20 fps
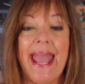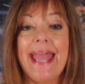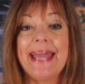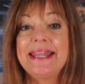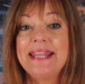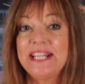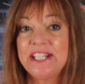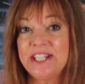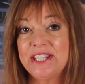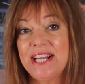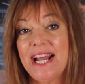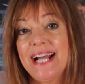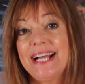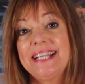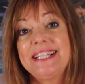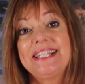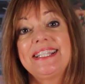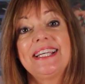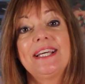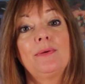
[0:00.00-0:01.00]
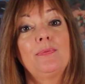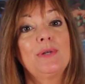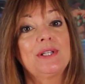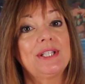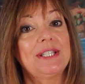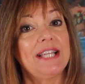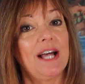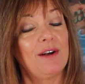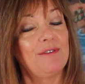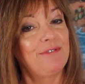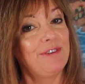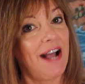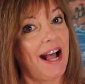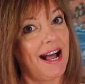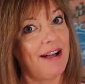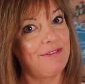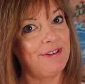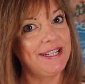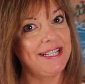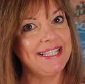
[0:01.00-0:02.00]
and this ties in with
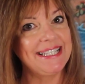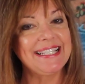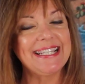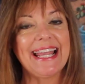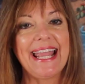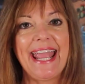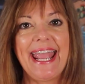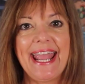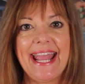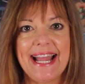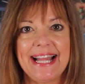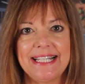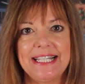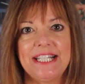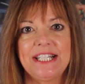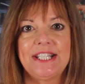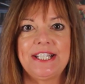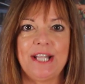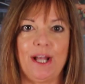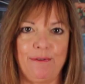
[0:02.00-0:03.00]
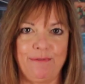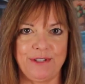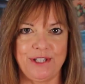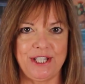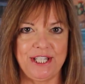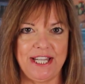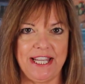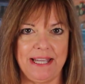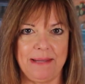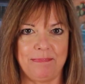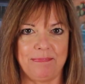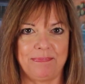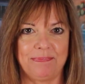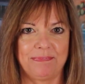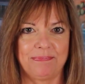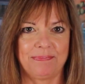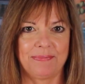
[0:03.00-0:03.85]
self-confidence and self-esteem.